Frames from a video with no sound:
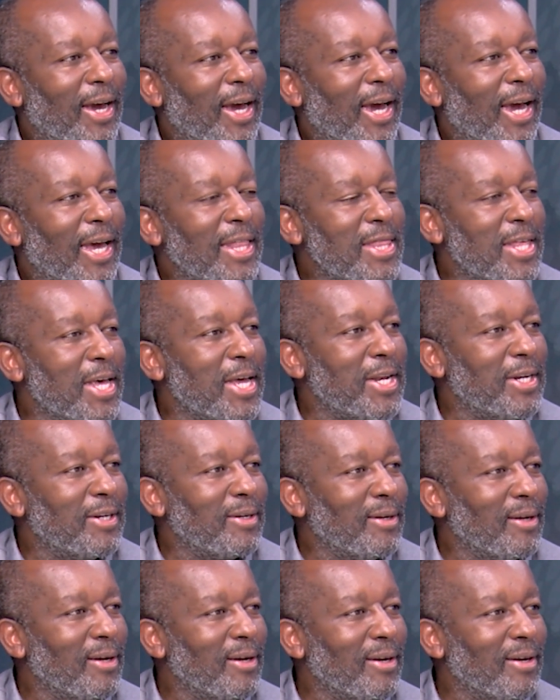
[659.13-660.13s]
And
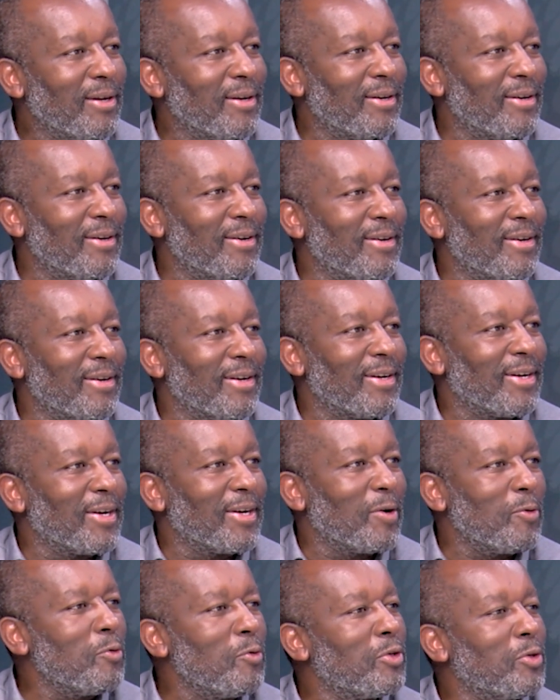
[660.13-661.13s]
then,
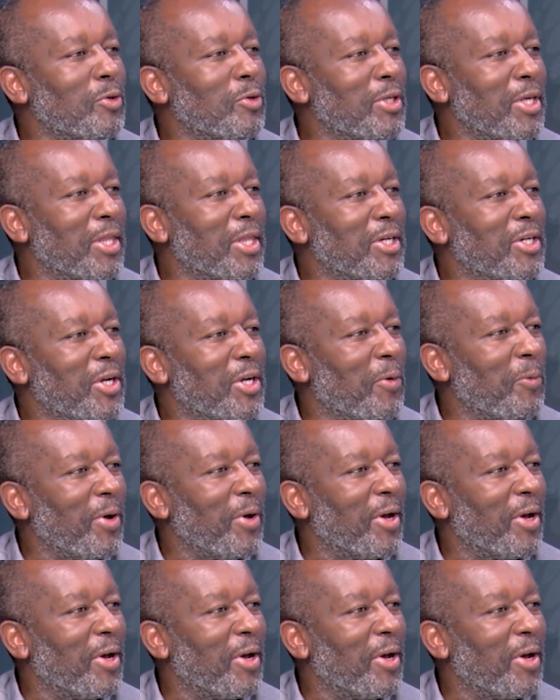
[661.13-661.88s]
what's the other share we